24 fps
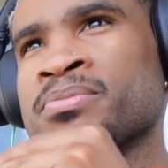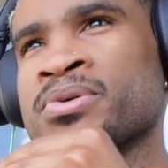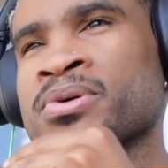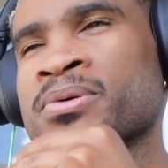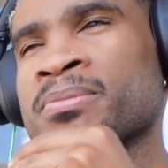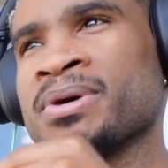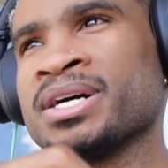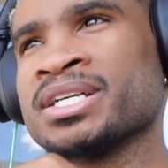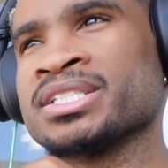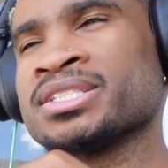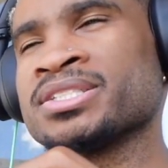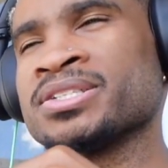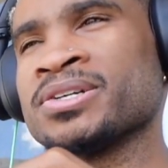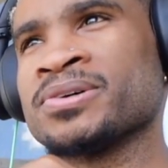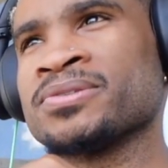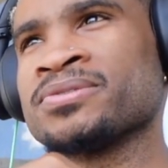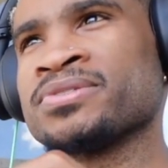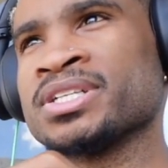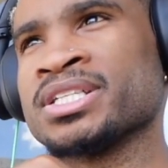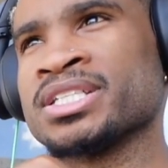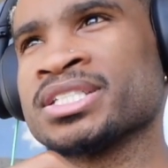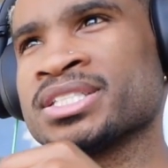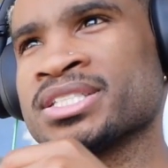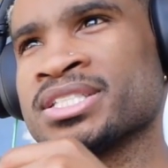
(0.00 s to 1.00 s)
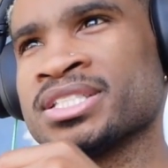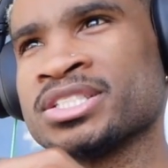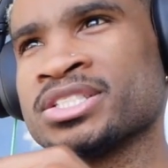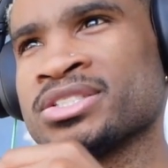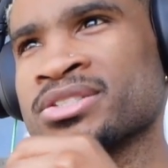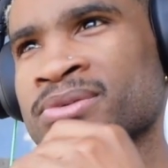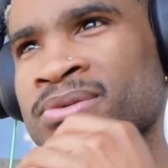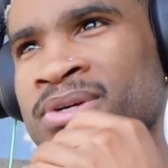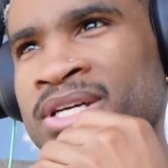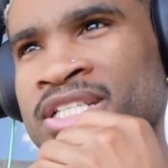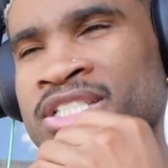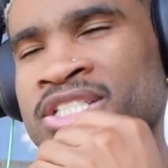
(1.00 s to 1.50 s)
put myself in a
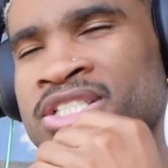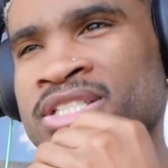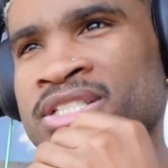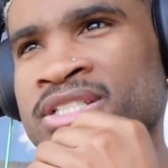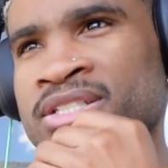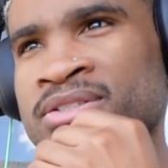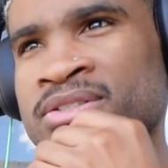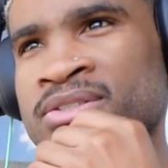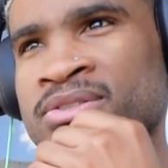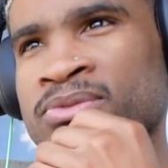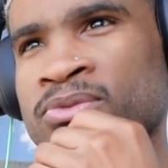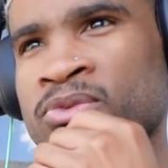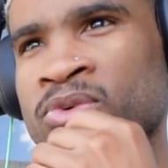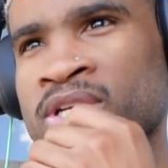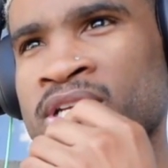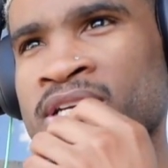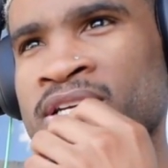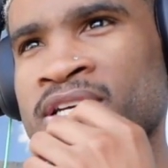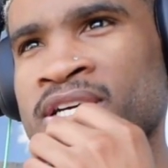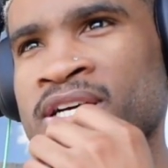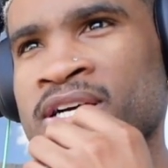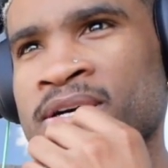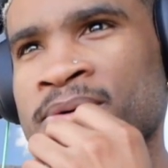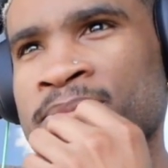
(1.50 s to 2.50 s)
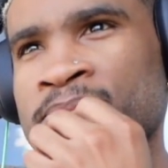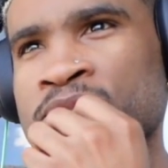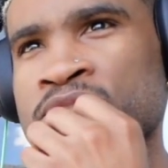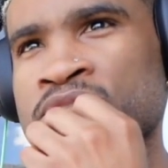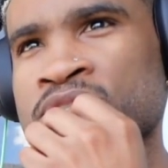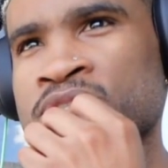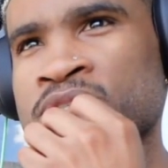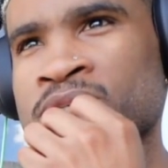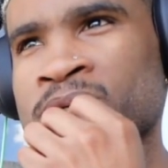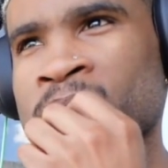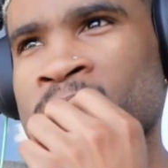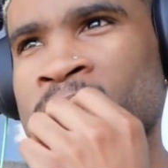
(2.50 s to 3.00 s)
situation when it
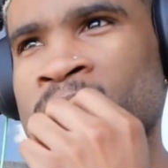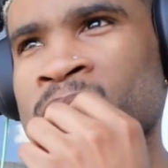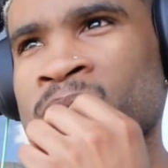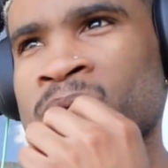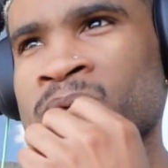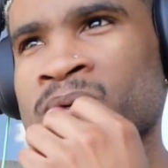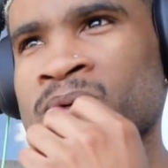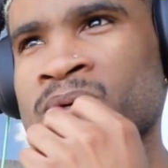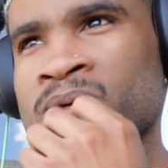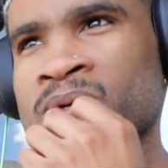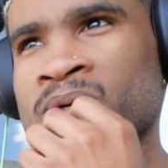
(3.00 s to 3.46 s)
comes to